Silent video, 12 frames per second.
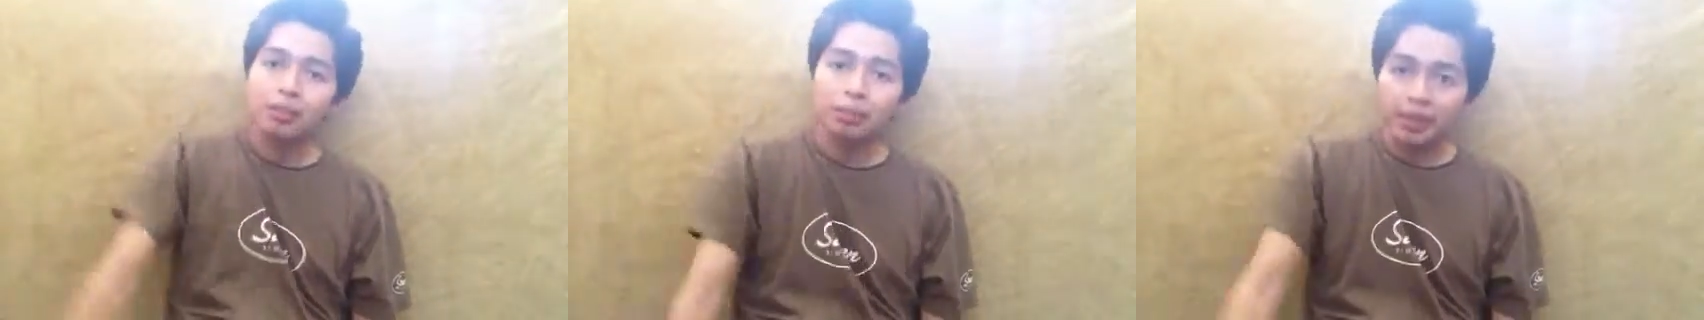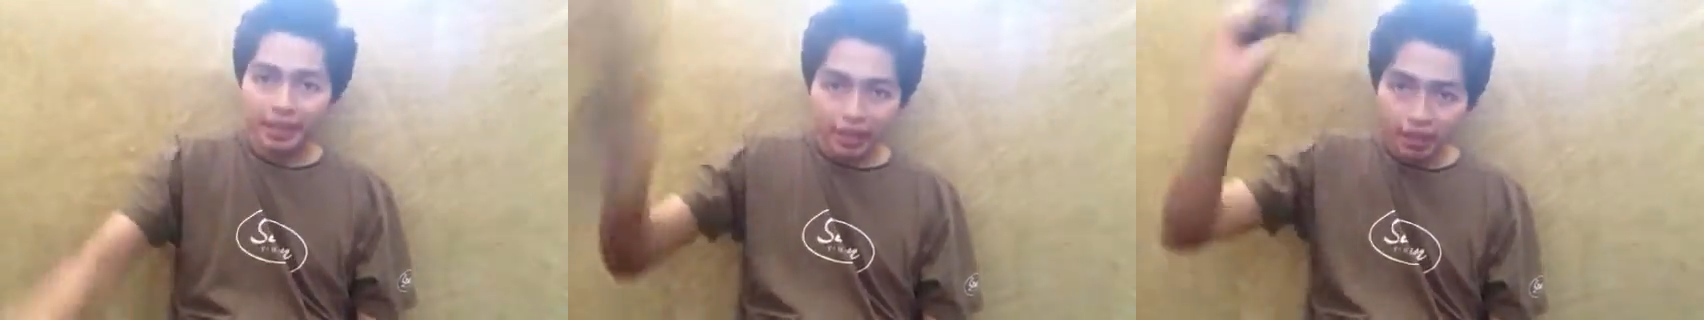
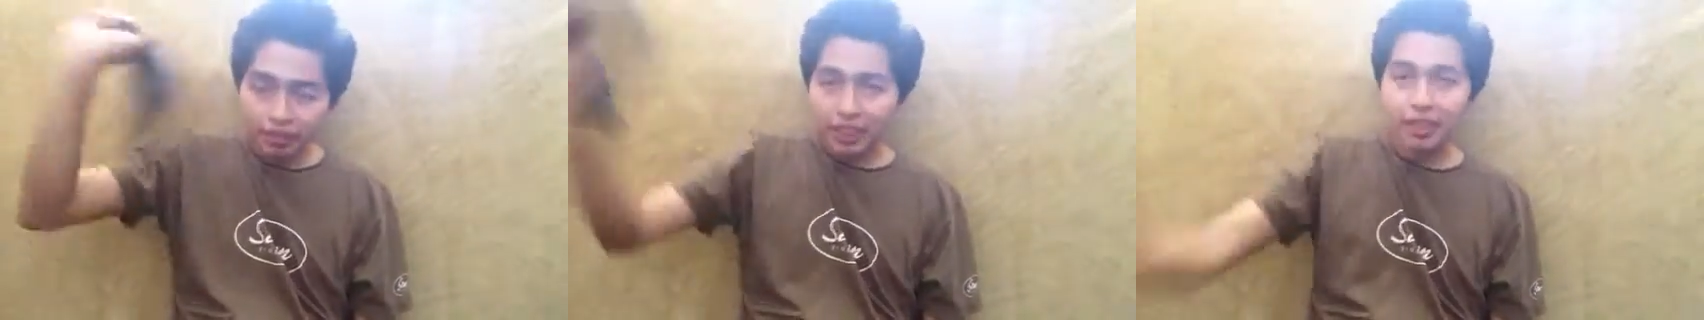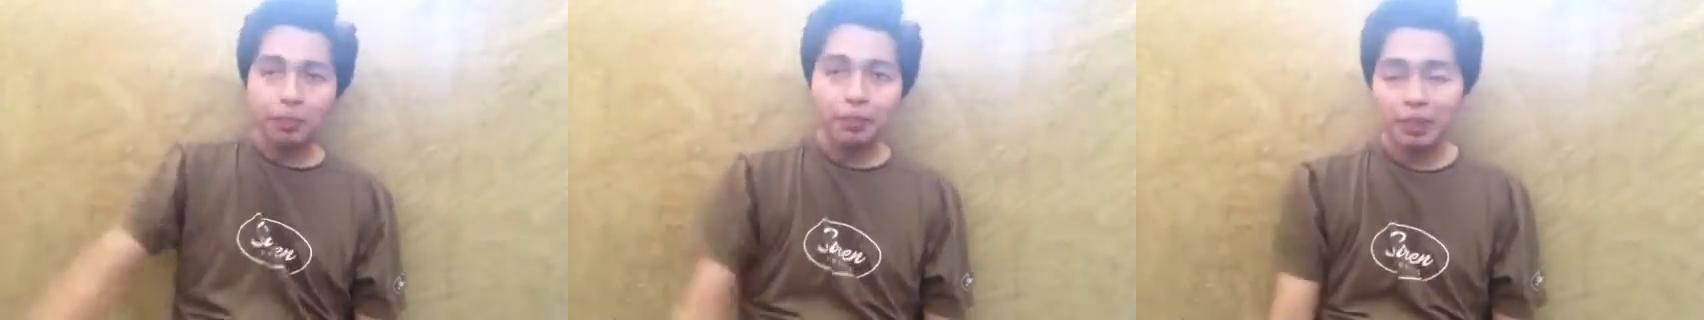But
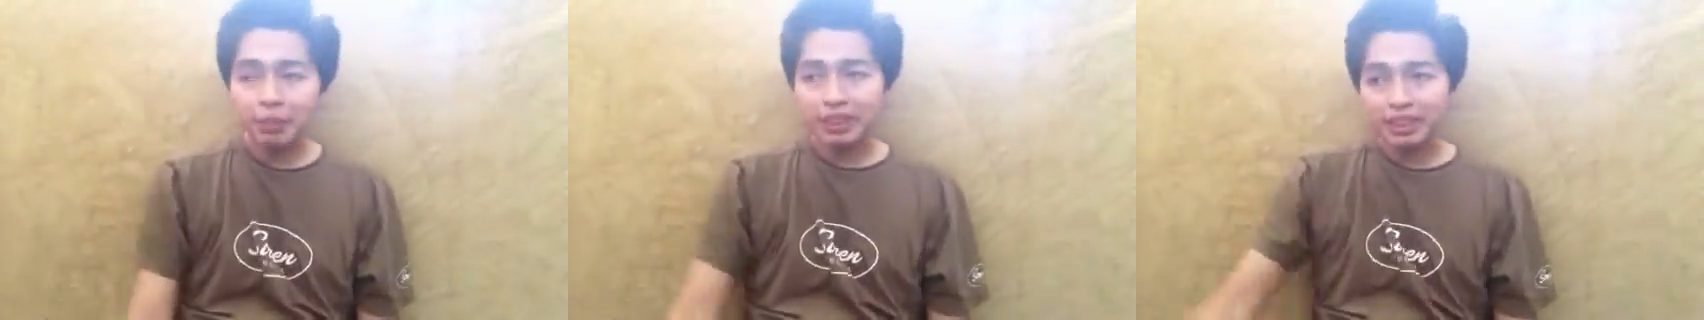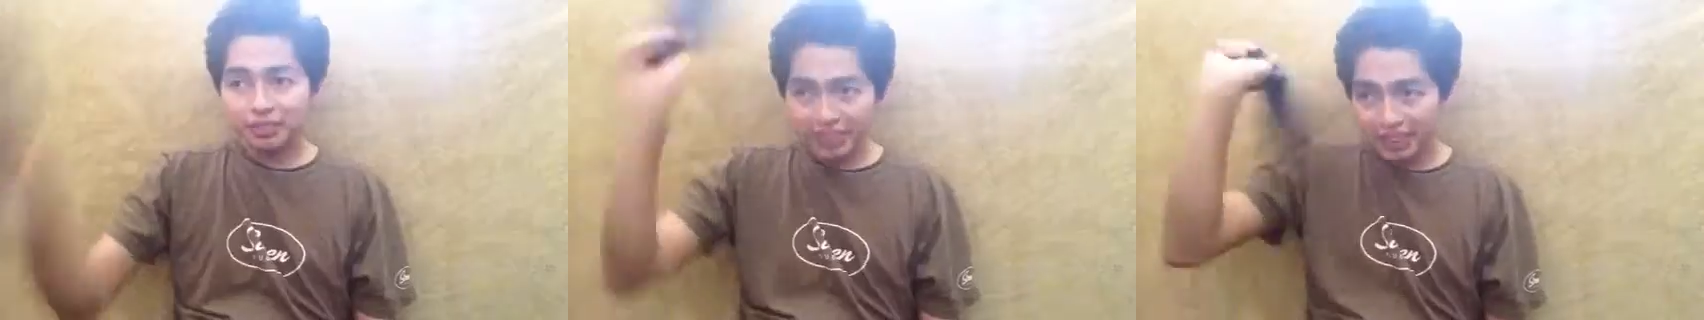hopefully, I don't pee
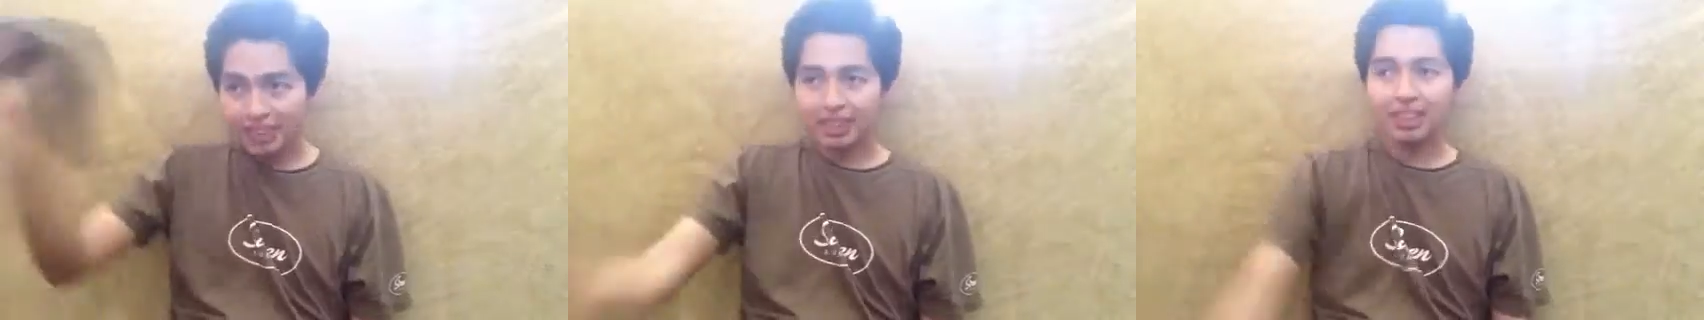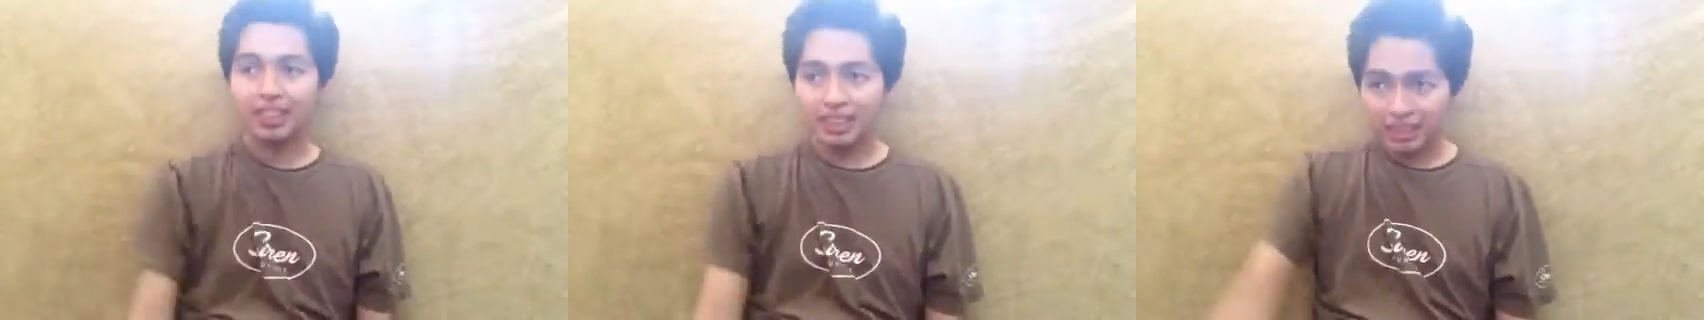myself
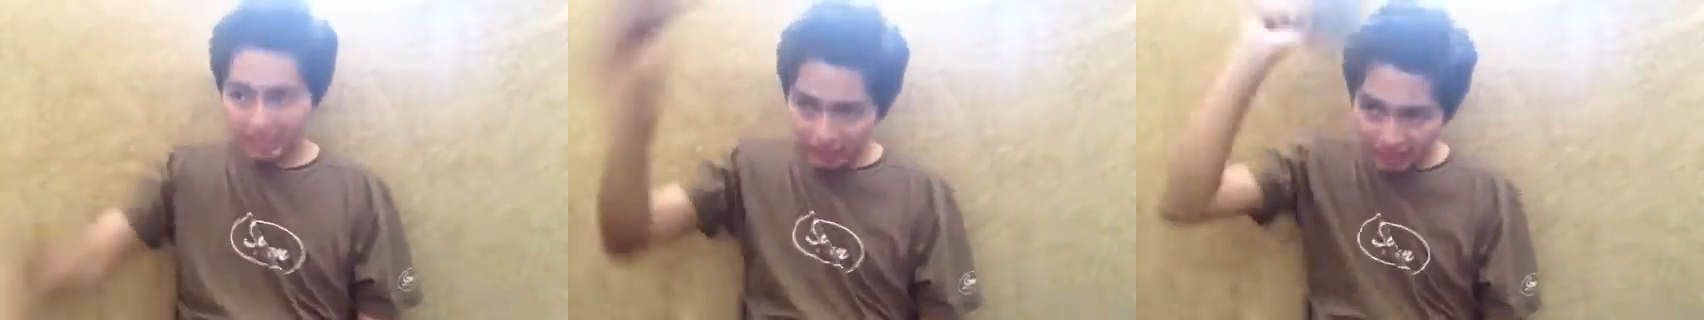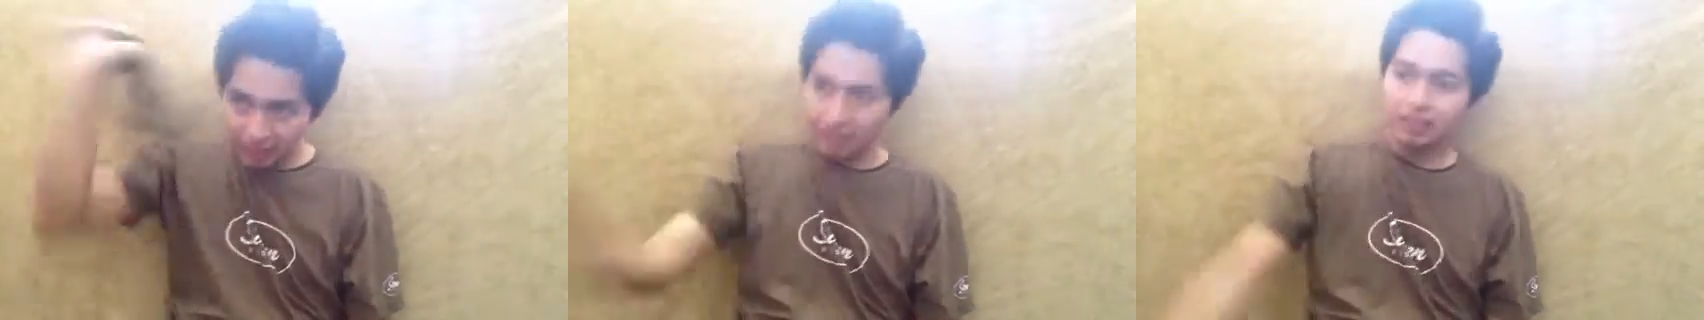again.